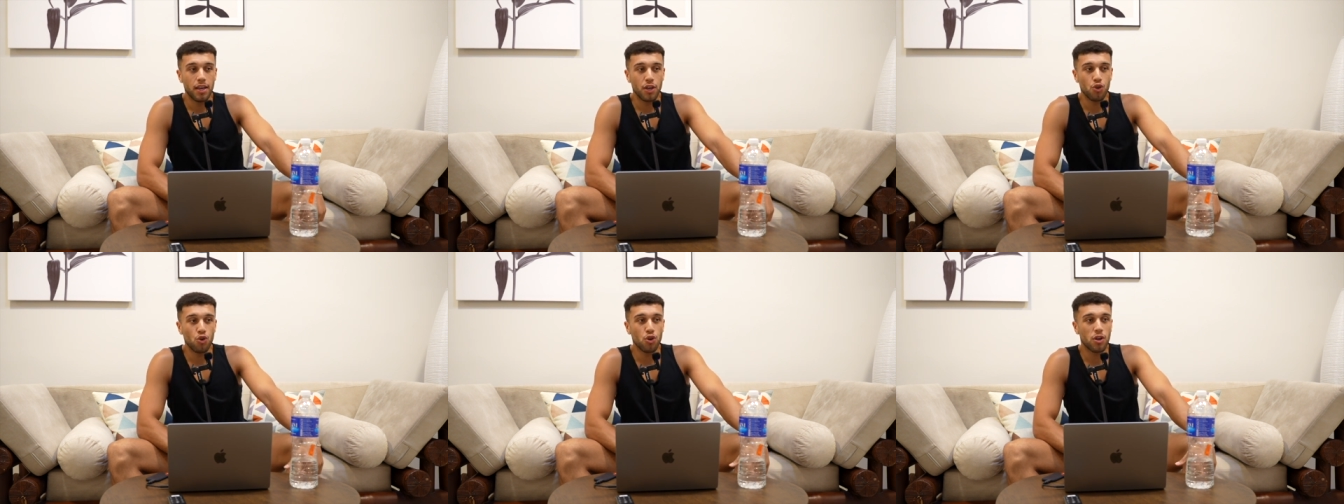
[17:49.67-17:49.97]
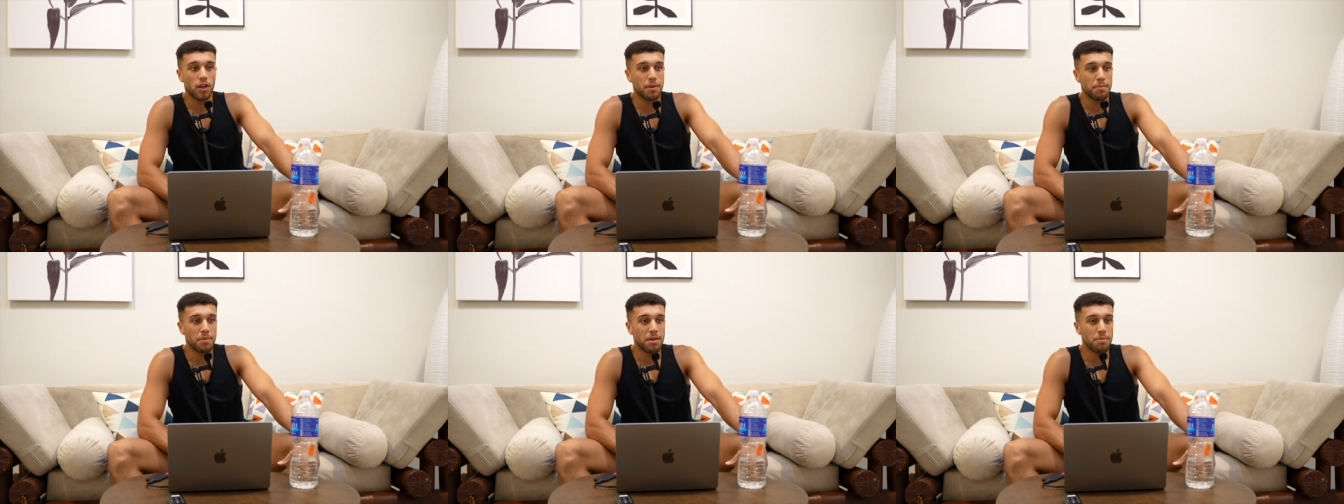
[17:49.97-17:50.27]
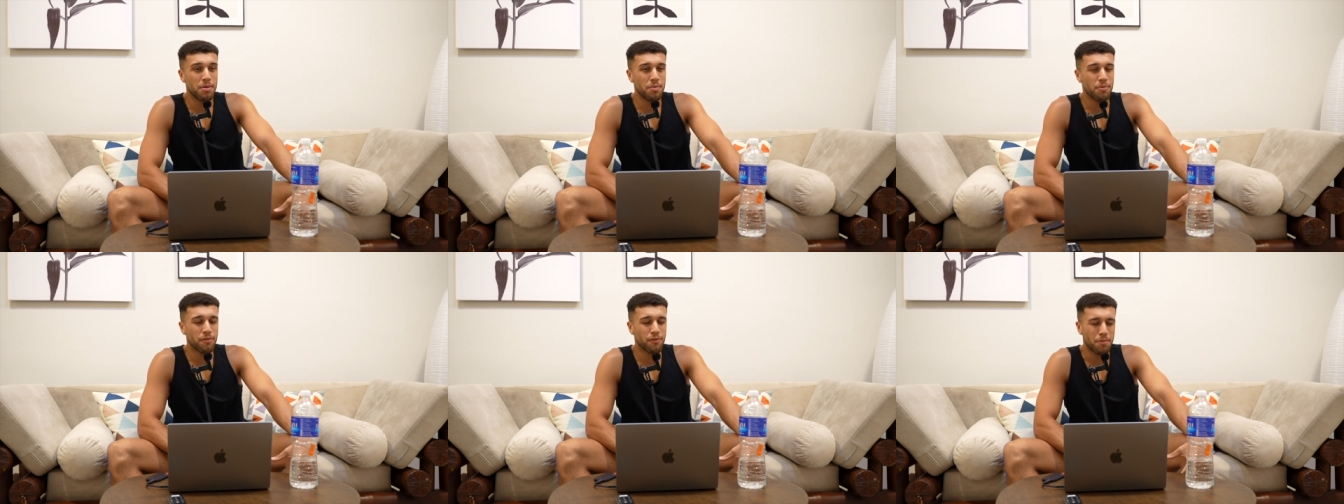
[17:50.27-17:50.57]
you're going to meet
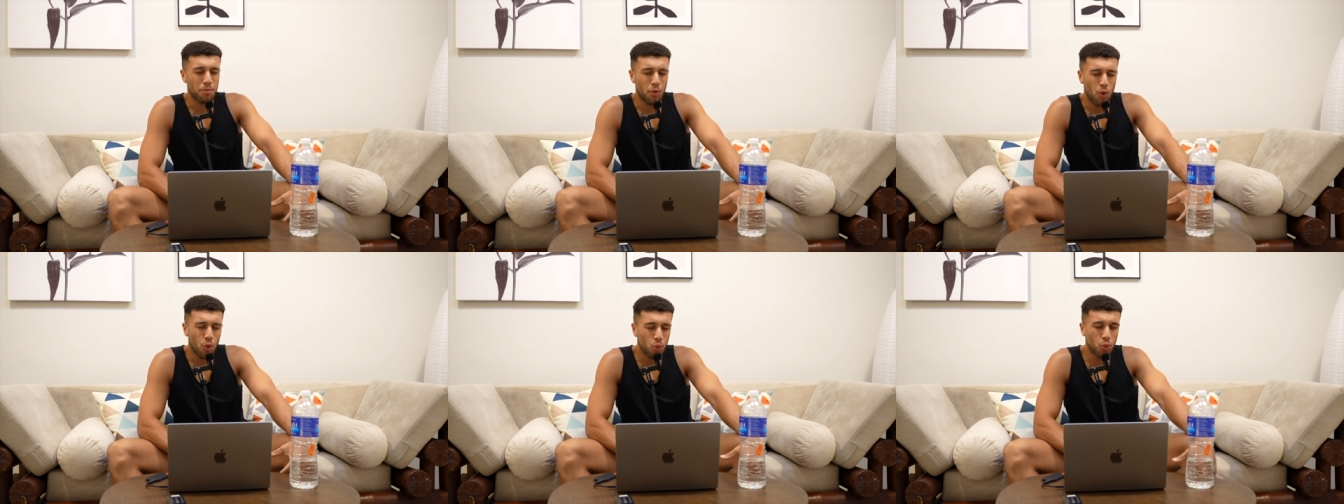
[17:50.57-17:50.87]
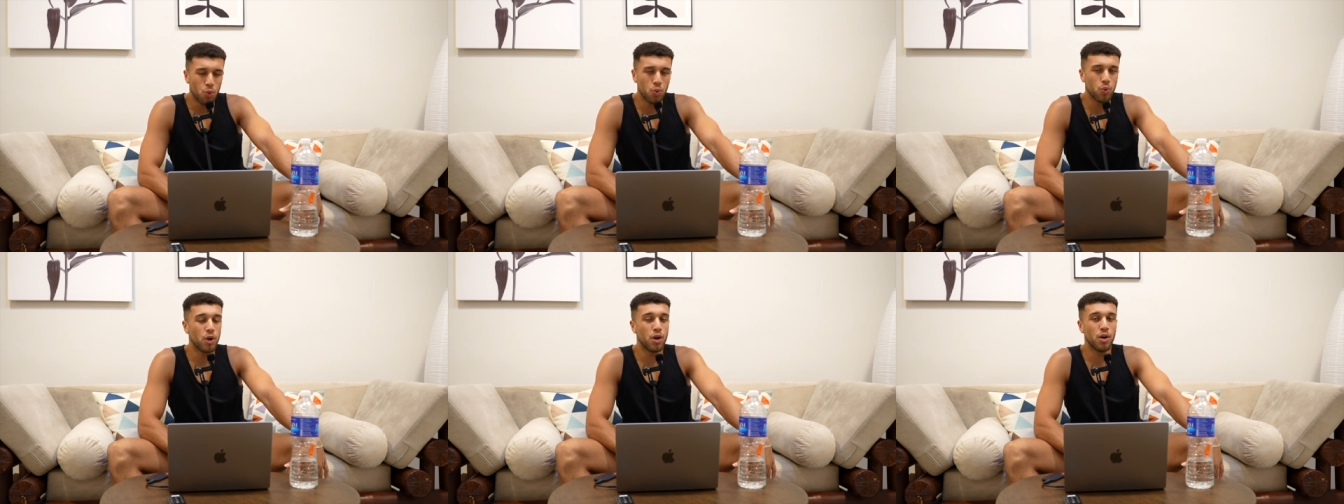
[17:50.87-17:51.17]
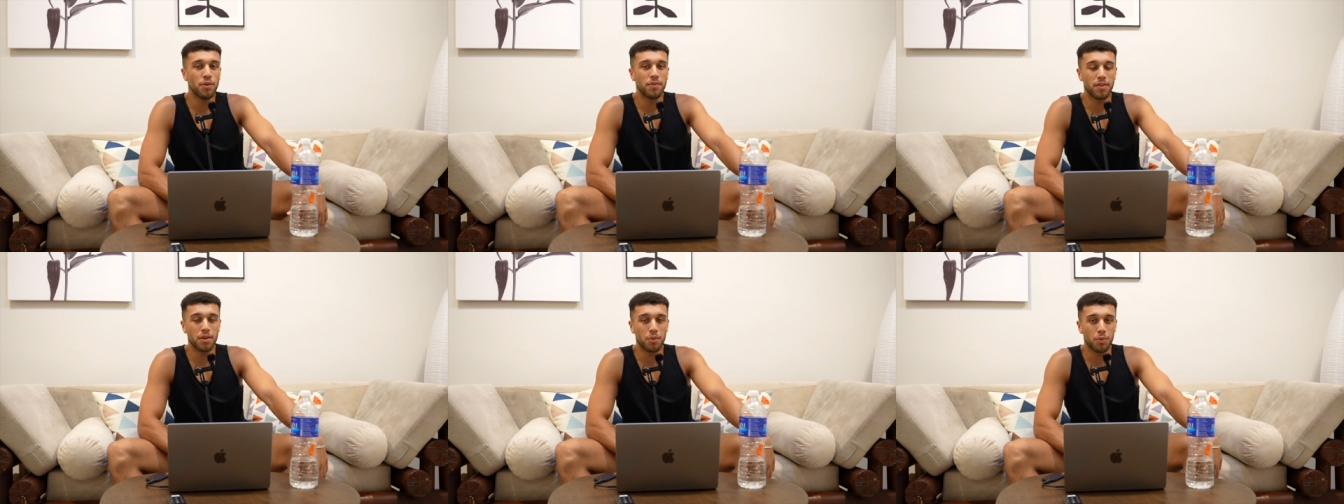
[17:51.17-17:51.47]
people from all
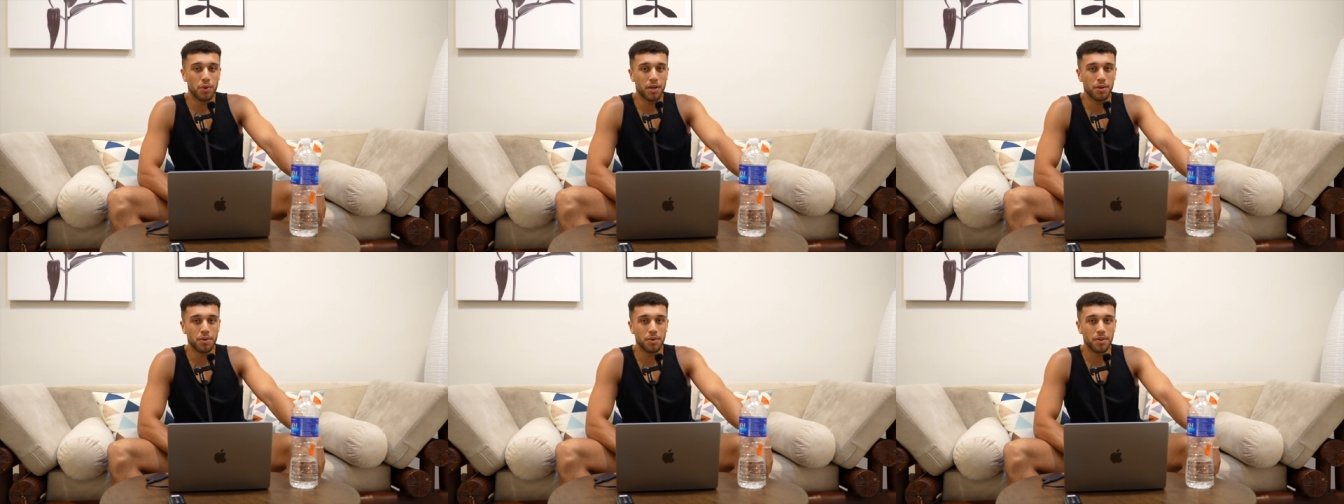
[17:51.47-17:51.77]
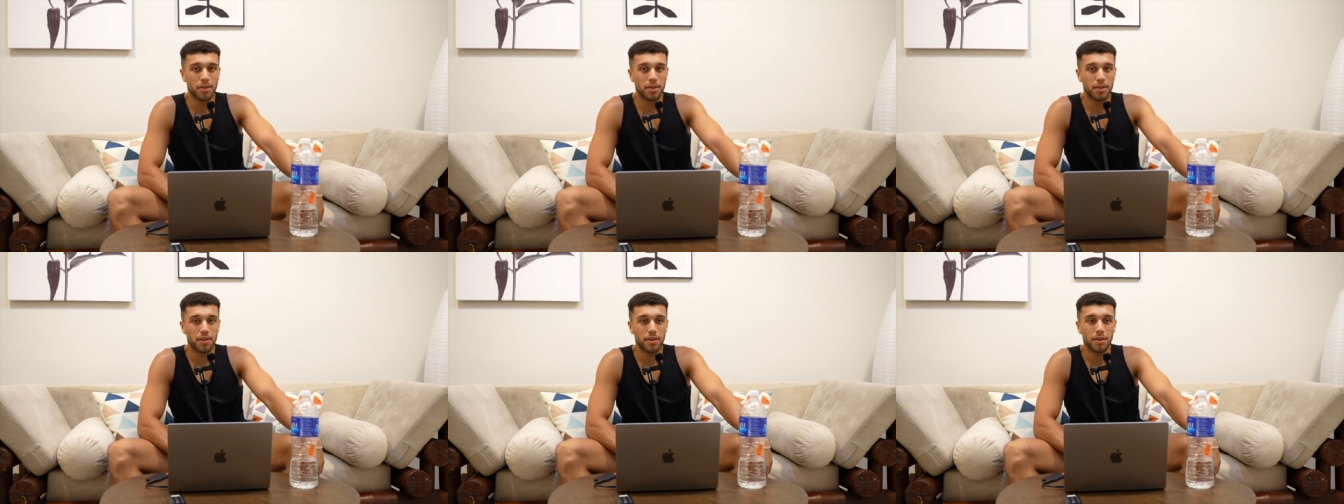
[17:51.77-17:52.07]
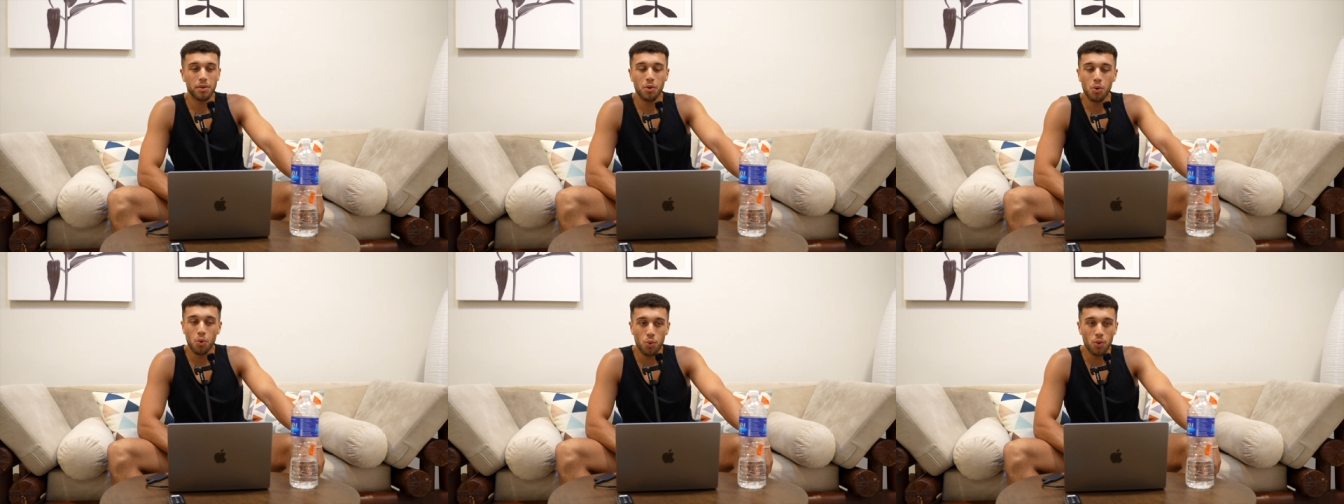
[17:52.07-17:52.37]
over the world,
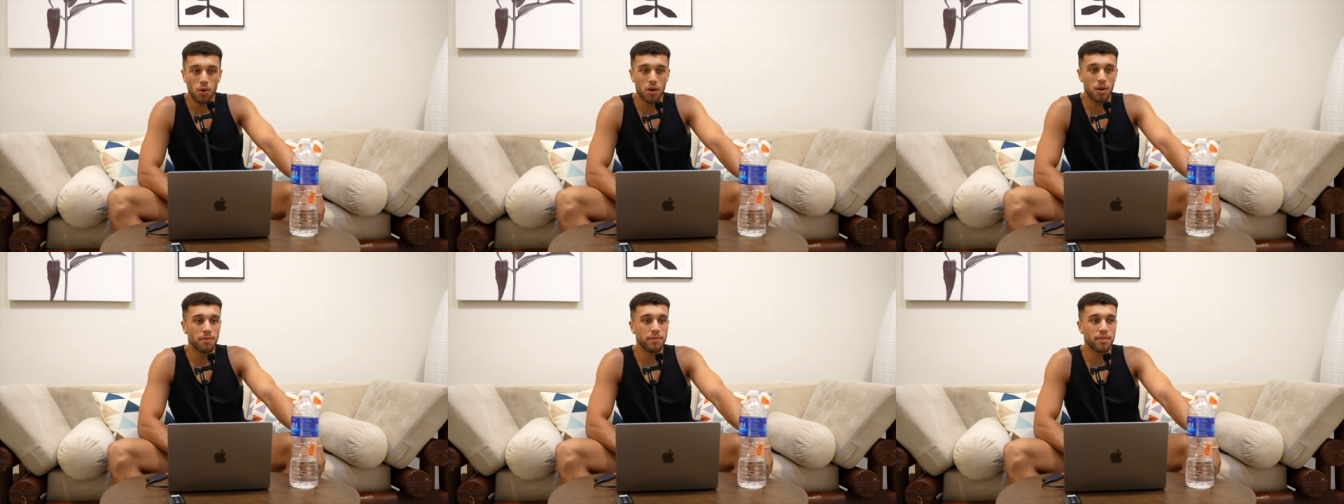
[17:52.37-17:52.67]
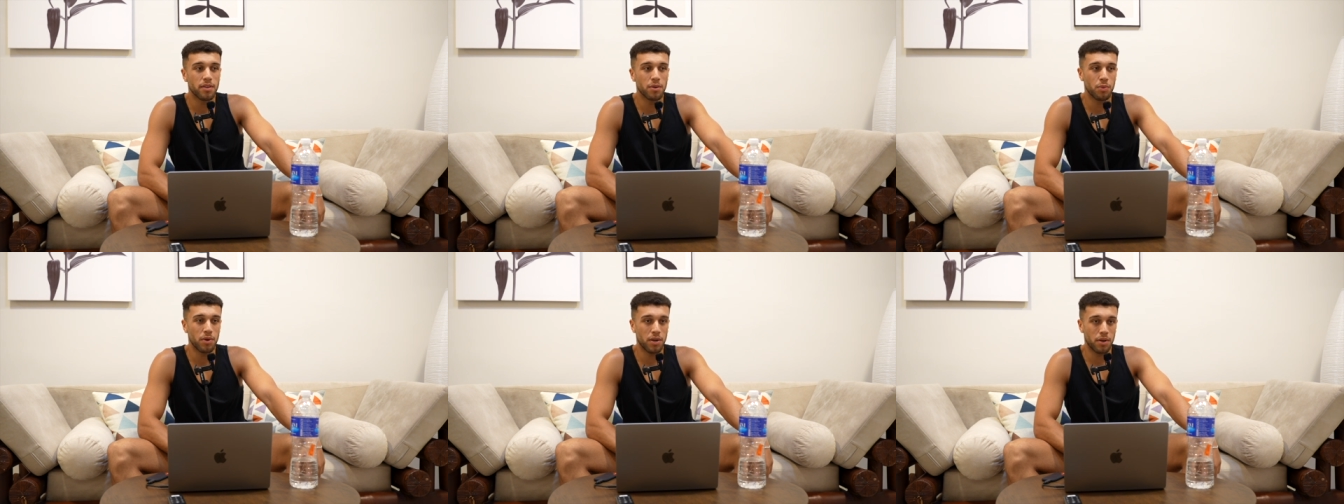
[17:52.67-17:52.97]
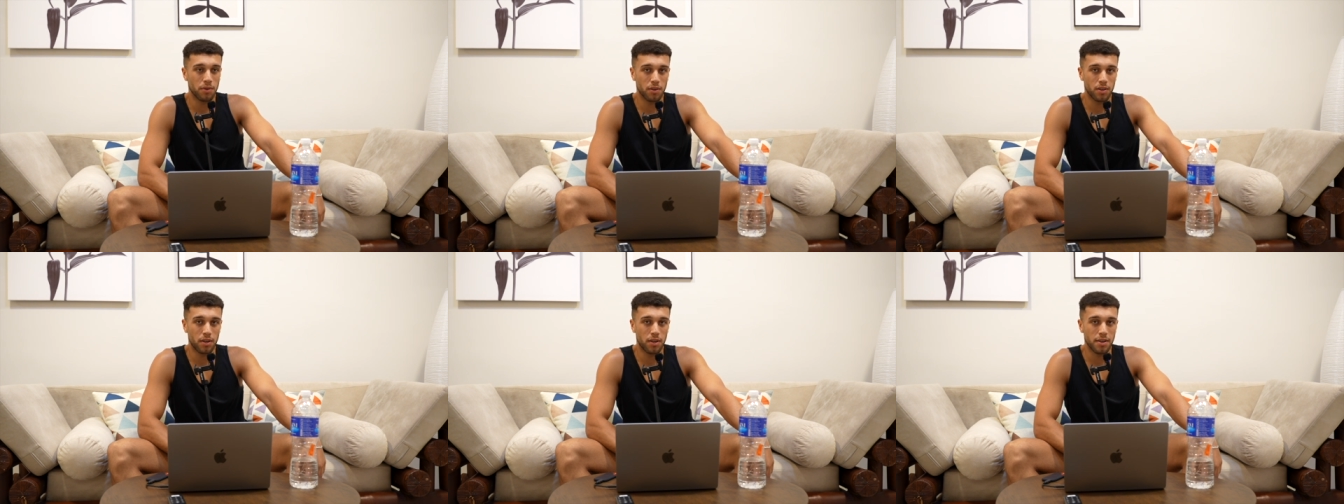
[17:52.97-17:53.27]
all over the
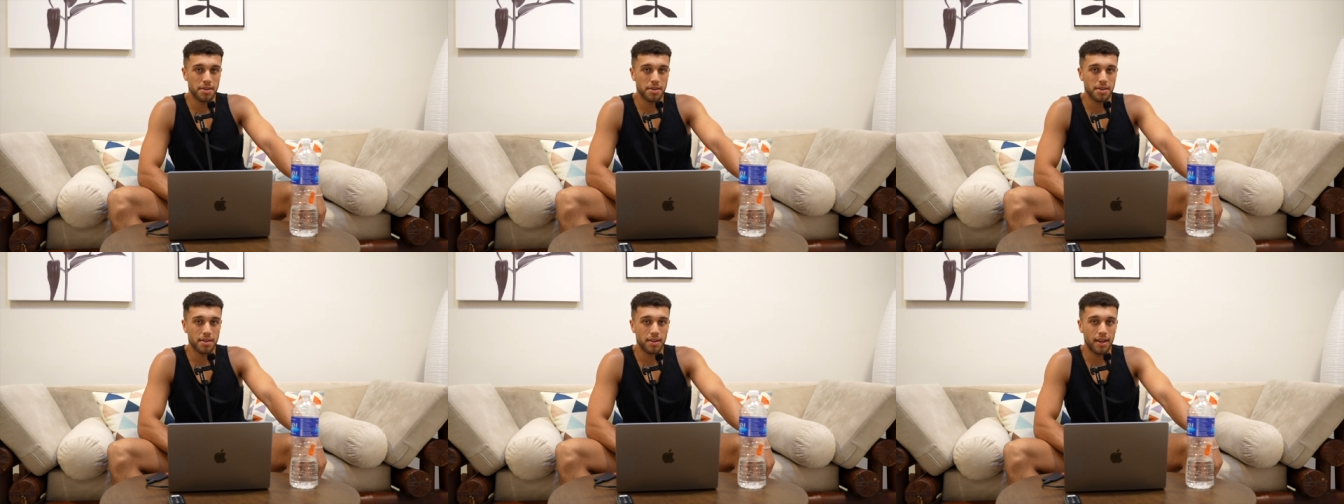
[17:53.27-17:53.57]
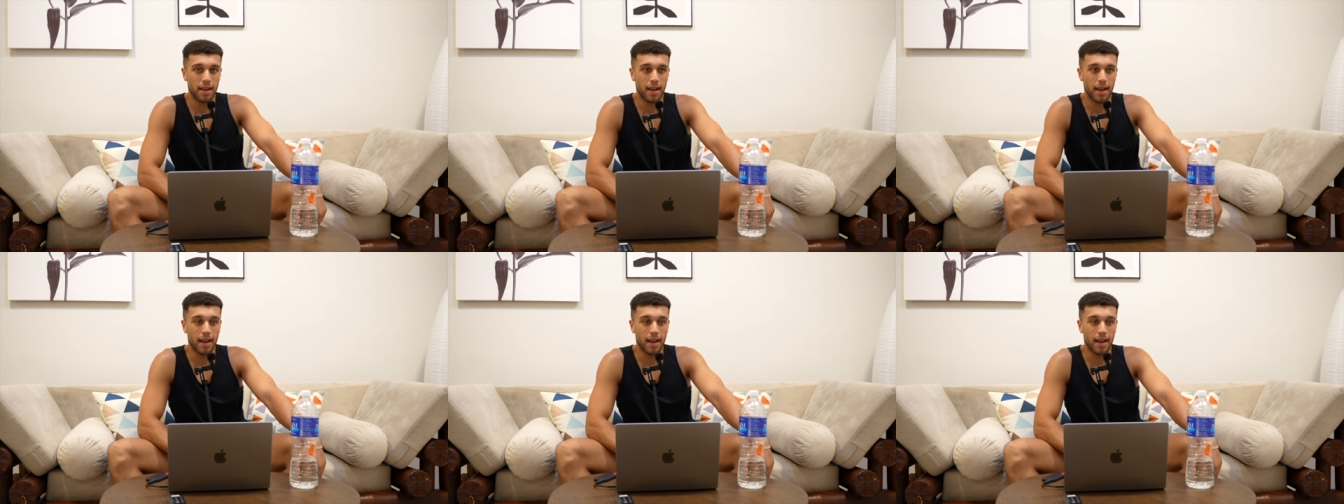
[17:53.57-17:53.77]
world, guys,